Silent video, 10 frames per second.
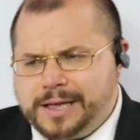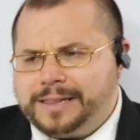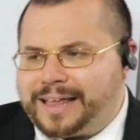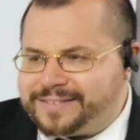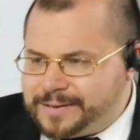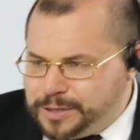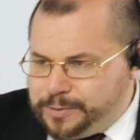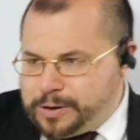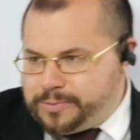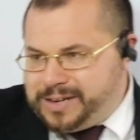That's simply
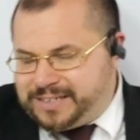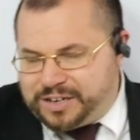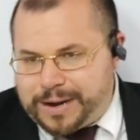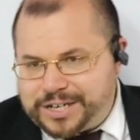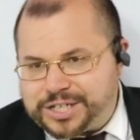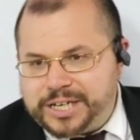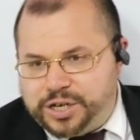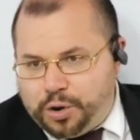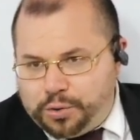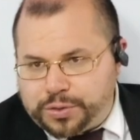where we sequentially
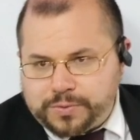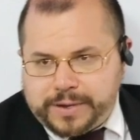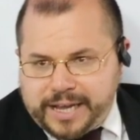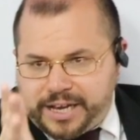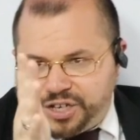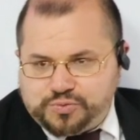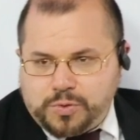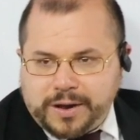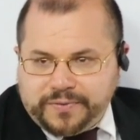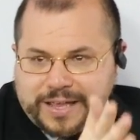go through each
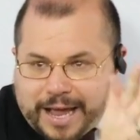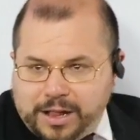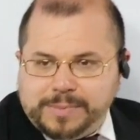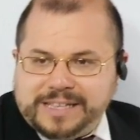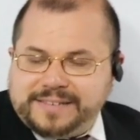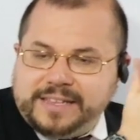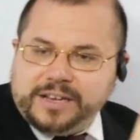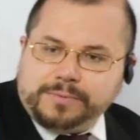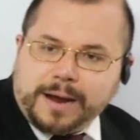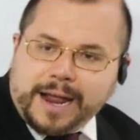one of the elements in the
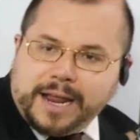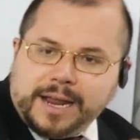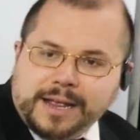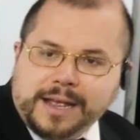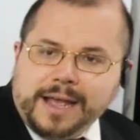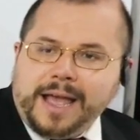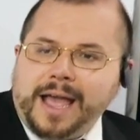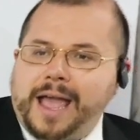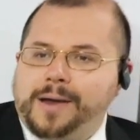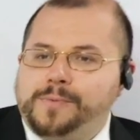array,
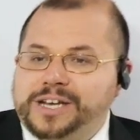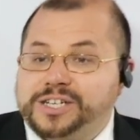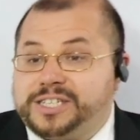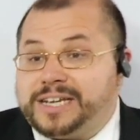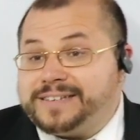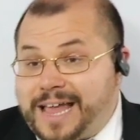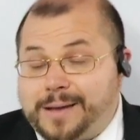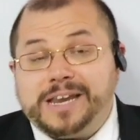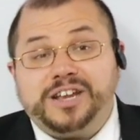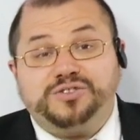and we just
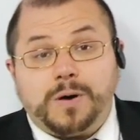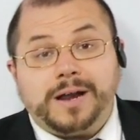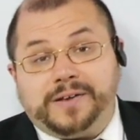examine each one.